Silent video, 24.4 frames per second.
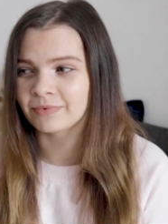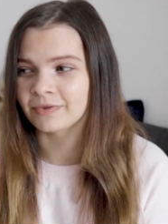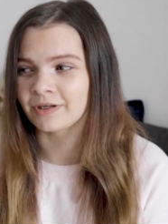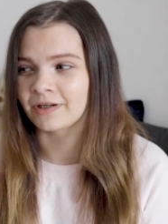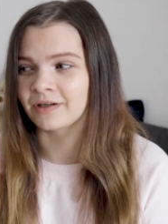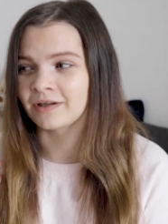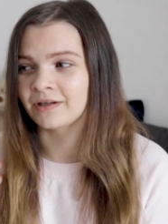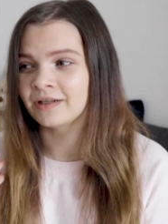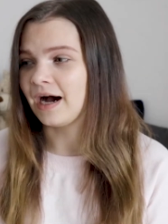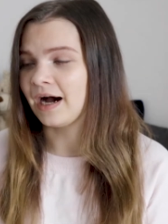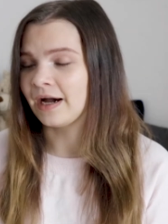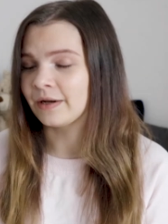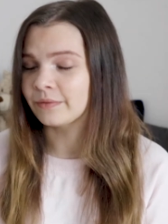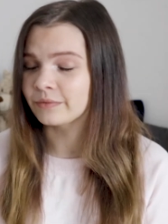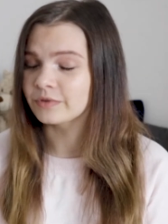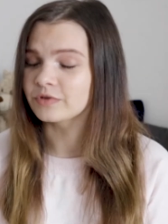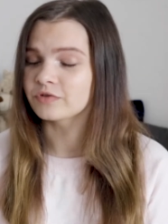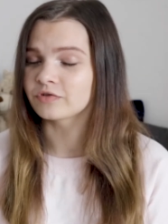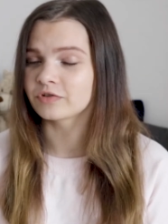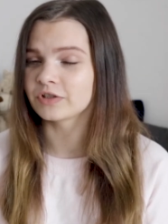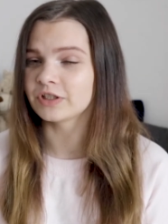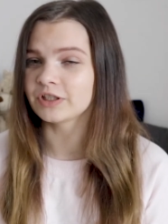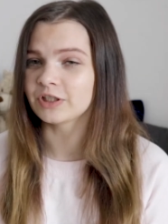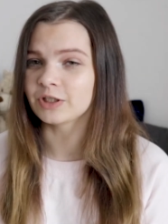but I would
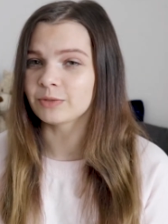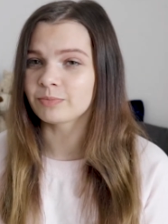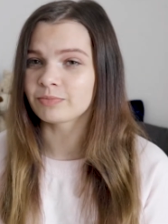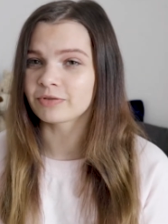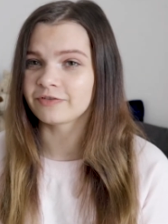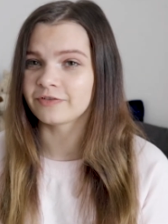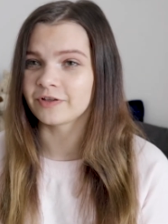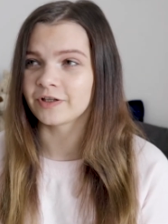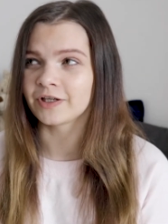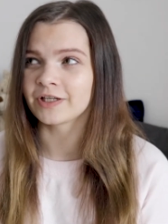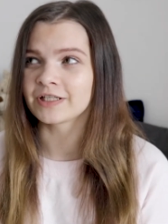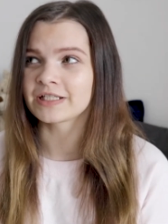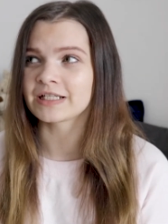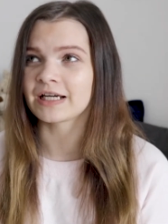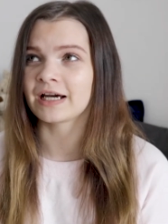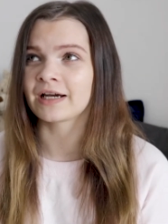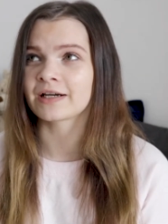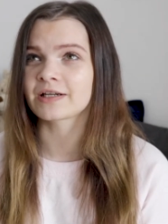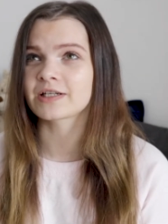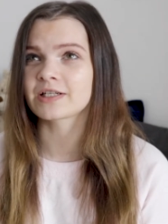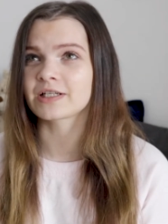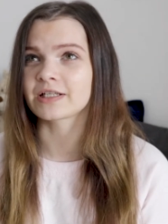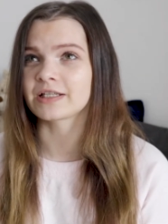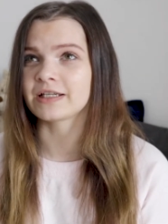really prefer to
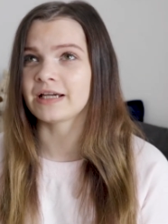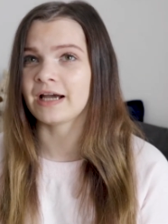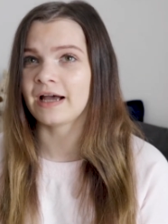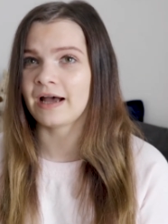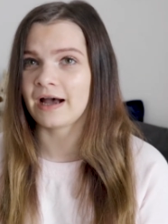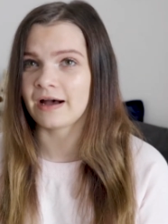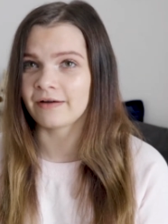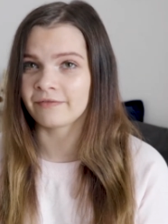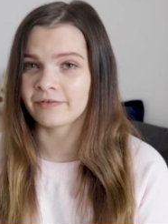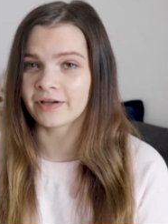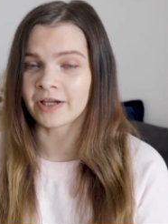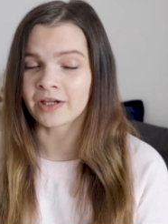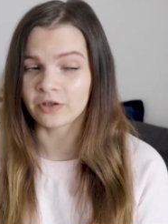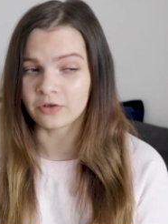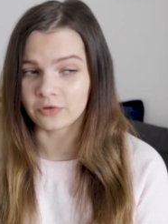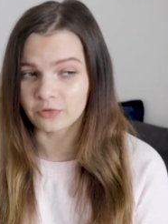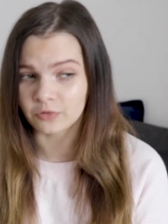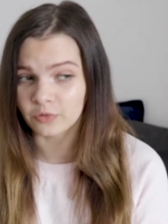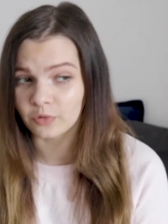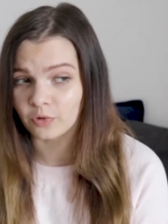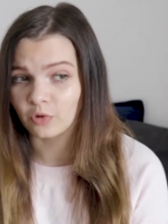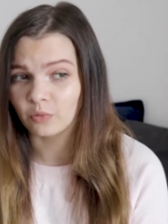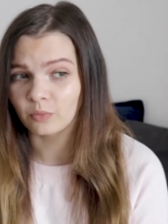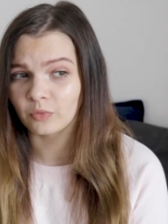actually have a
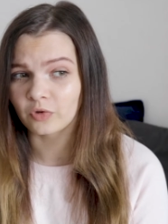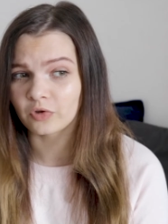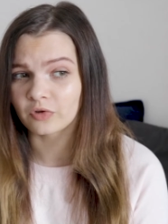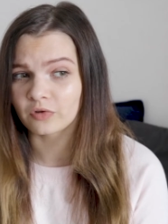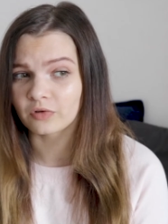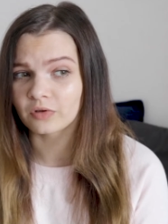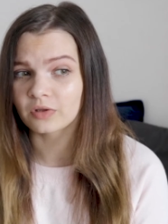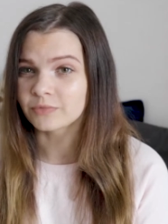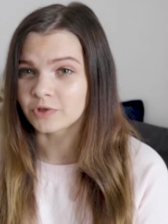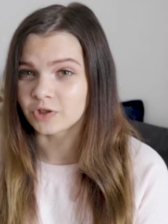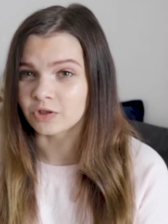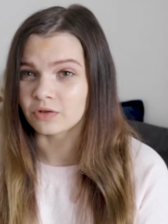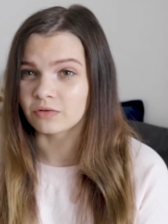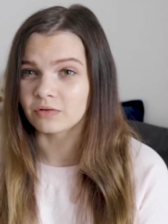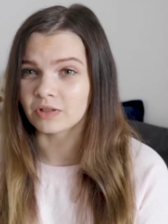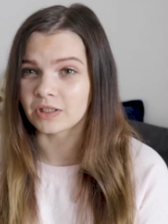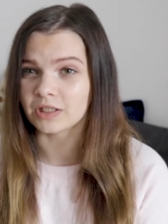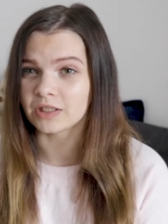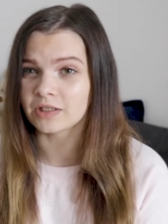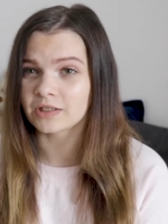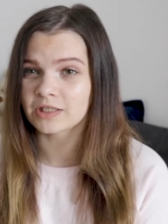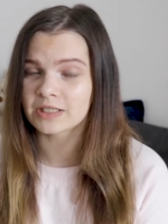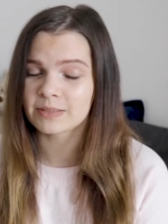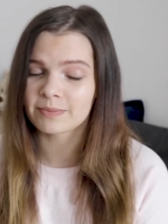normal
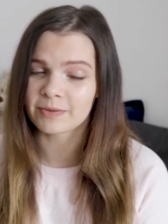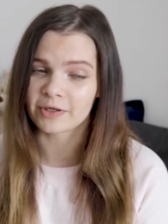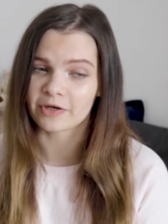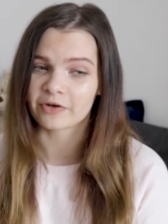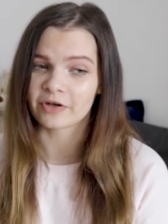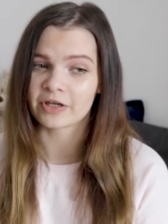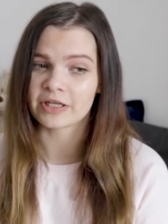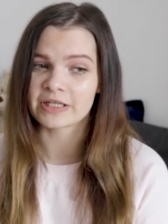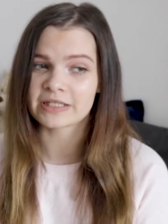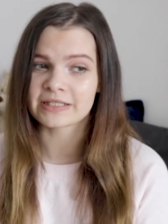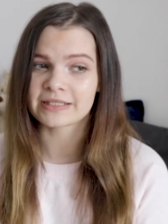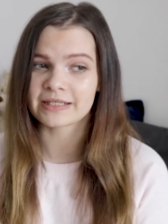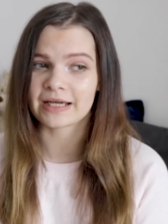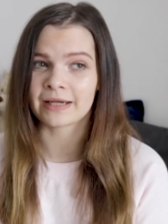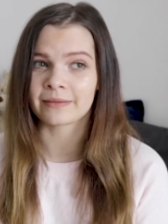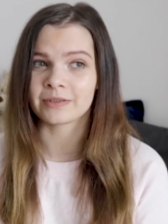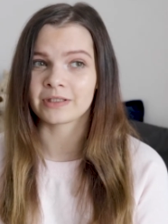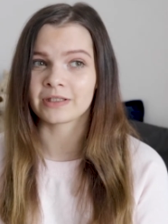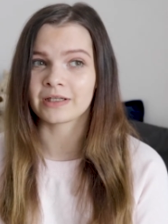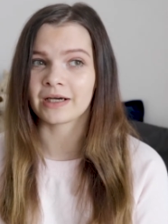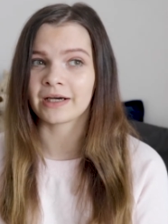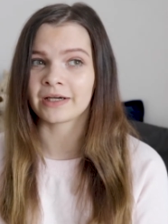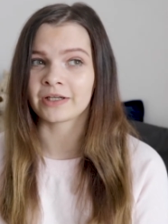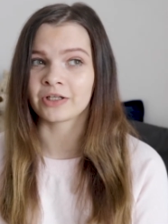uni experience. I
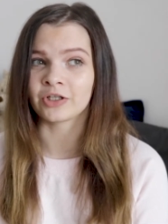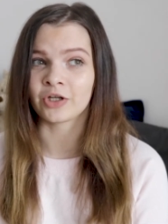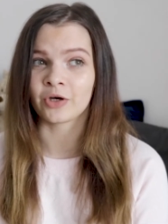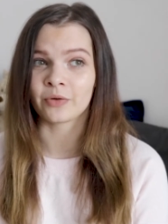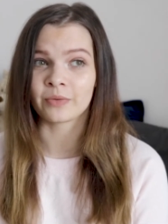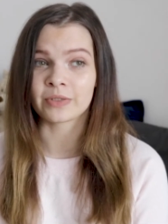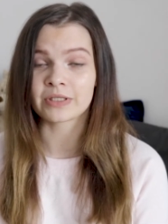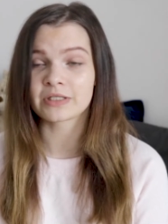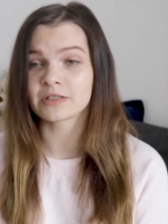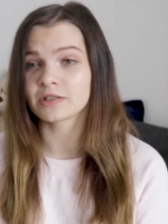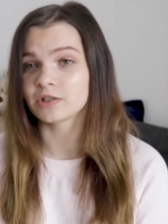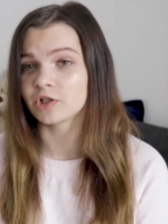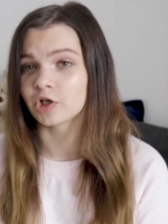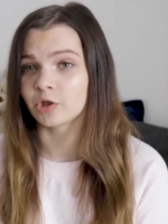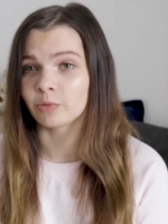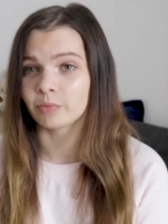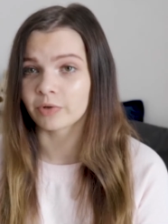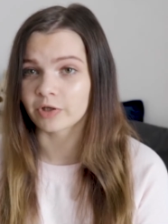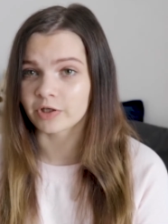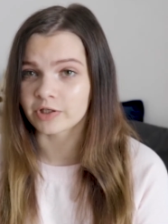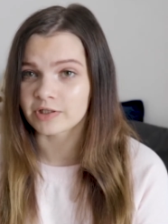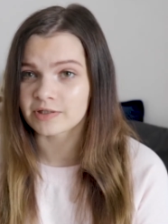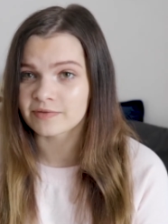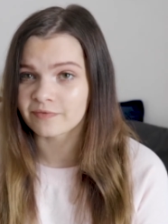mean, I know it's
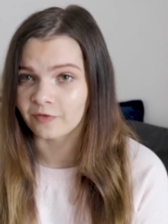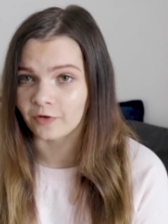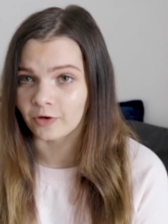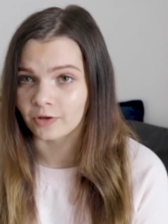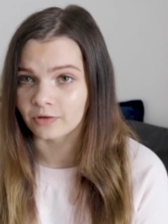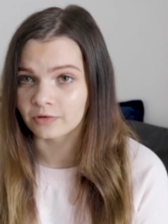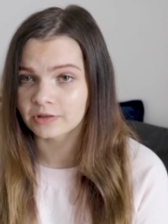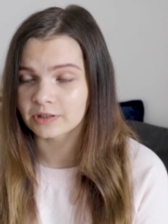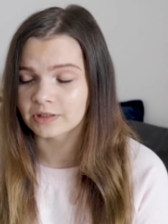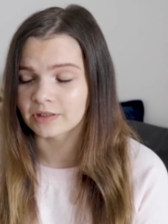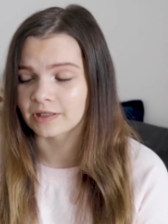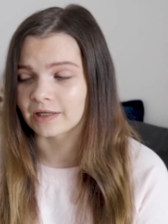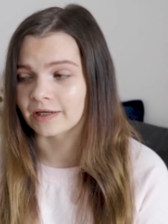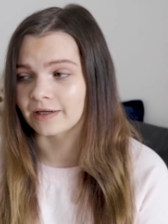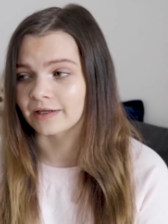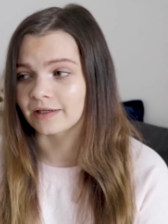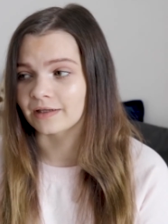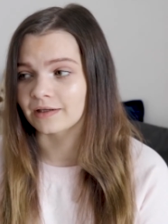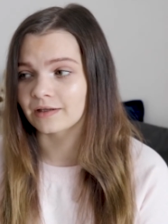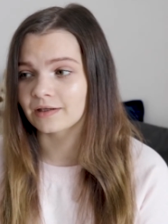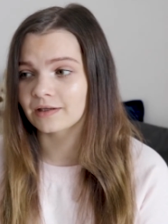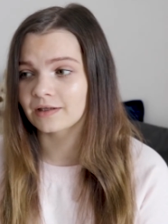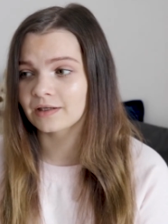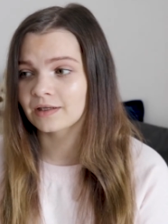nobody's fault,
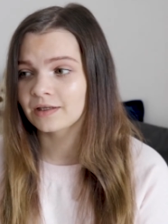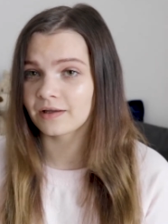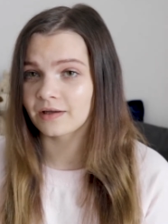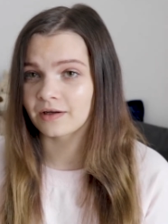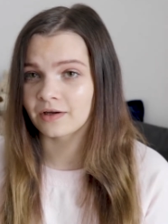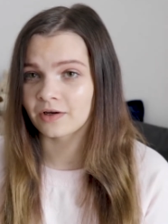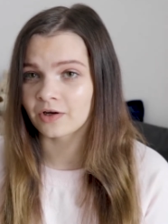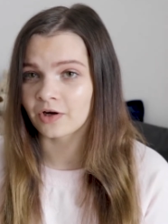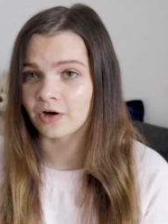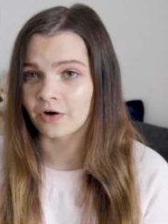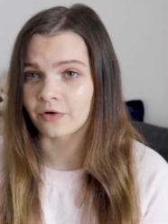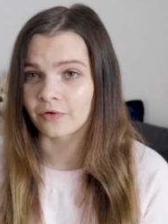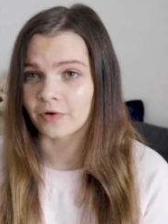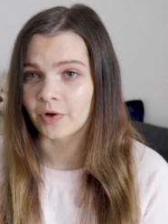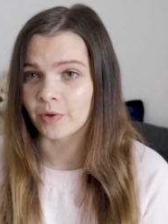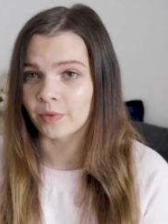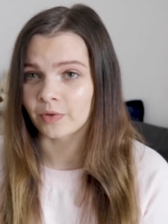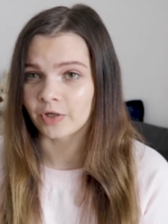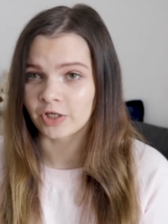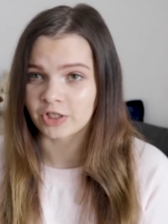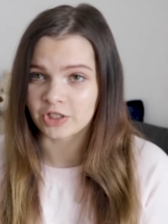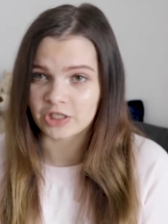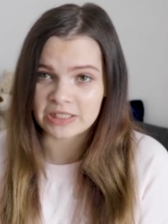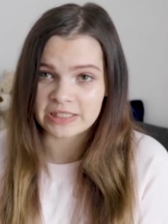like,
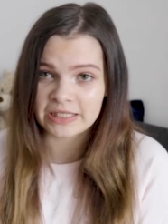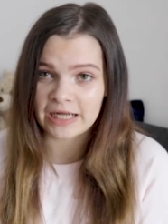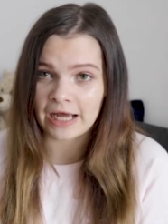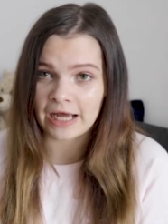Corona just